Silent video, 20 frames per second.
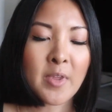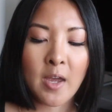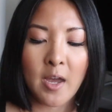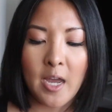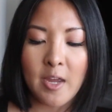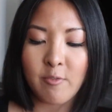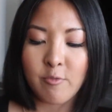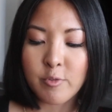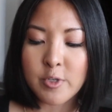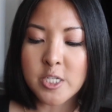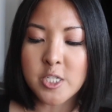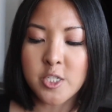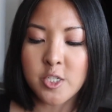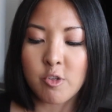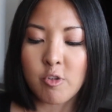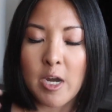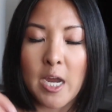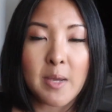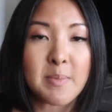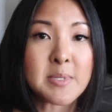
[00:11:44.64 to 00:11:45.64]
I've reached to
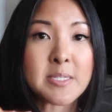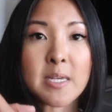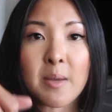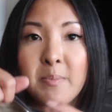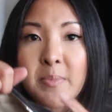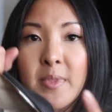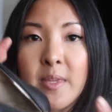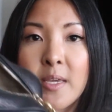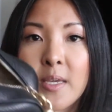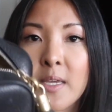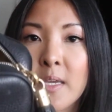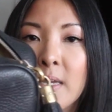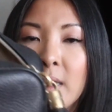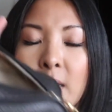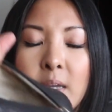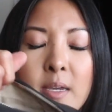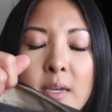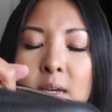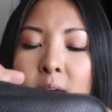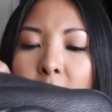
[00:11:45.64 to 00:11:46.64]
grab
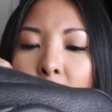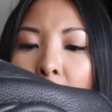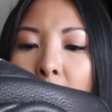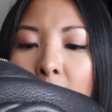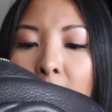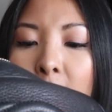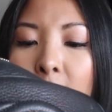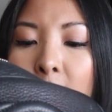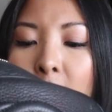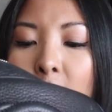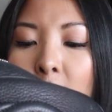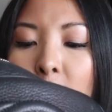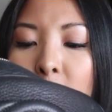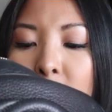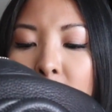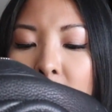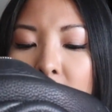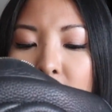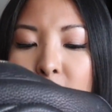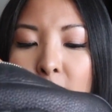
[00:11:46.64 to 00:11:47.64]
something
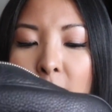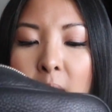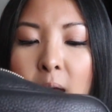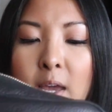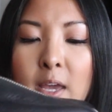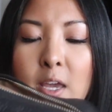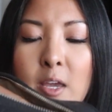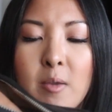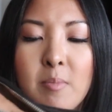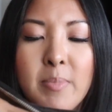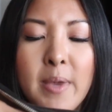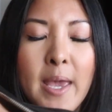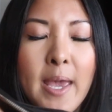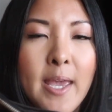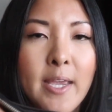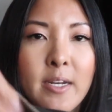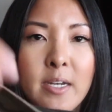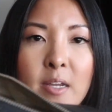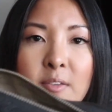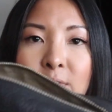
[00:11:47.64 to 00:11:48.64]
in my
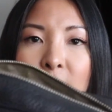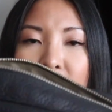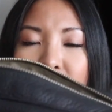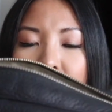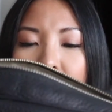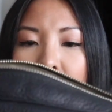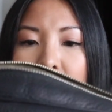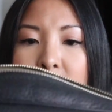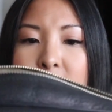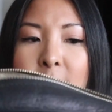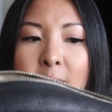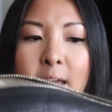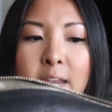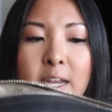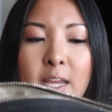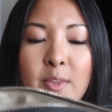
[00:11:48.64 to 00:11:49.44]
bag and I've left it undone.